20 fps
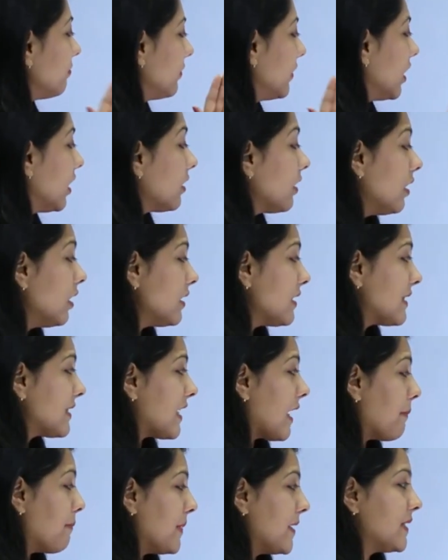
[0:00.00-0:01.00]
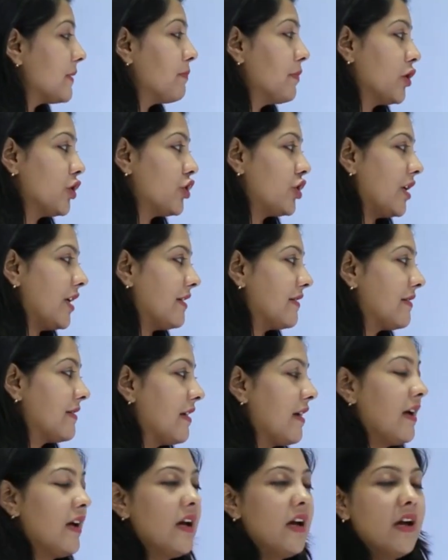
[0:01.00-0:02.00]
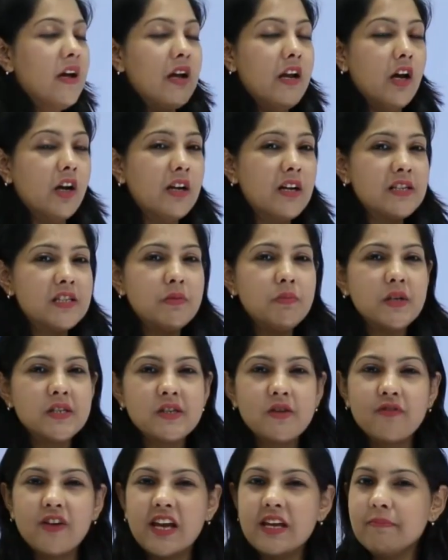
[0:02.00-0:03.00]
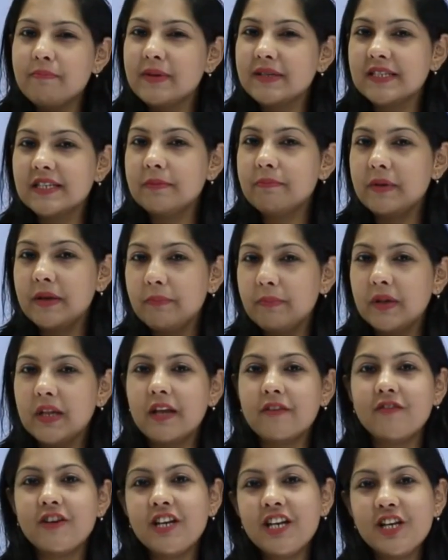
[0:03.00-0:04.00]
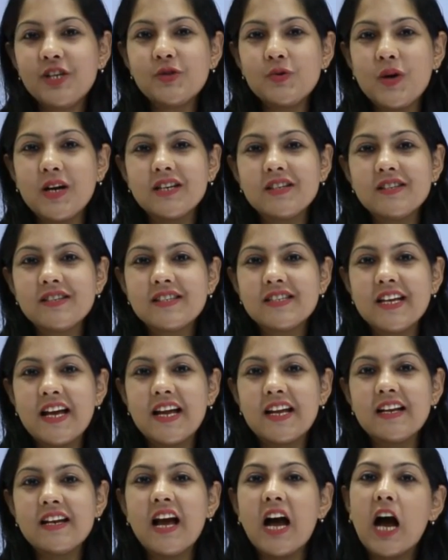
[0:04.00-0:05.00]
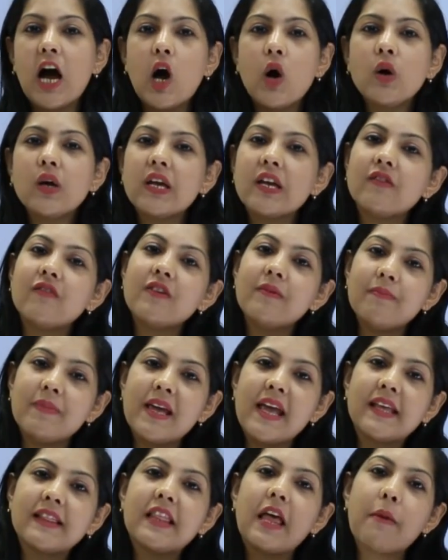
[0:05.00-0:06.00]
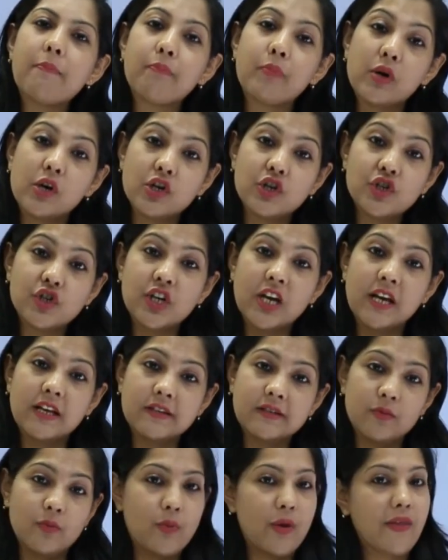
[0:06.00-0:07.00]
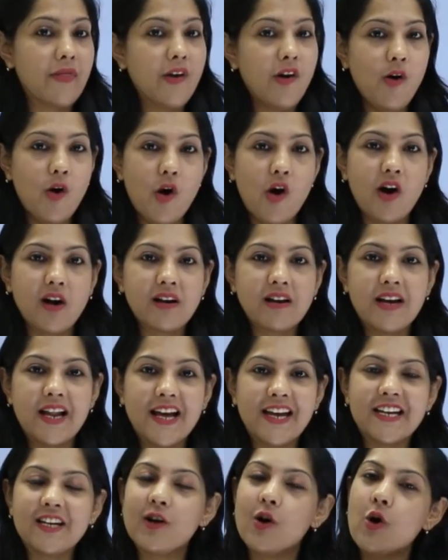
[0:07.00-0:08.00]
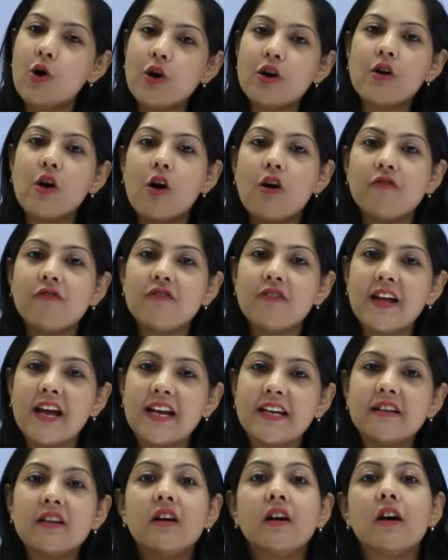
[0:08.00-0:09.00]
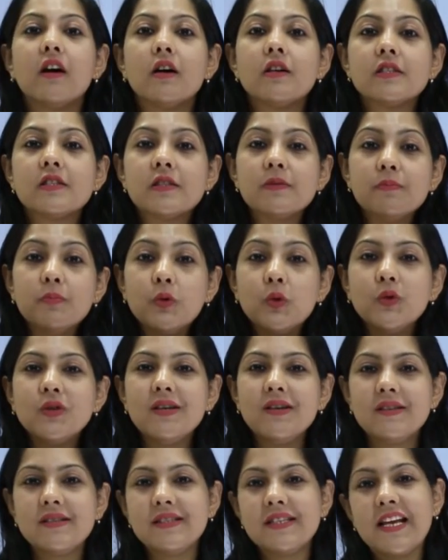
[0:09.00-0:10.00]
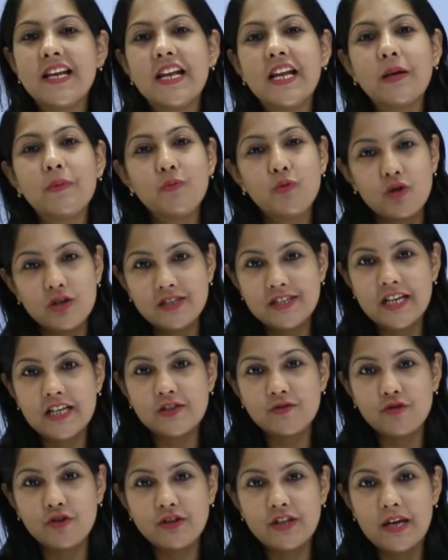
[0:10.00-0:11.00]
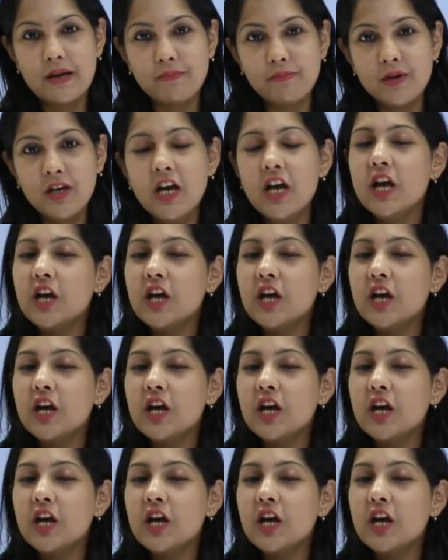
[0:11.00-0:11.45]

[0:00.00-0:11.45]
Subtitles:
The third step is purchase. Now customers are very busy people, and we need to understand how can we make their purchase, whether online or offline, a smooth sailing process for them.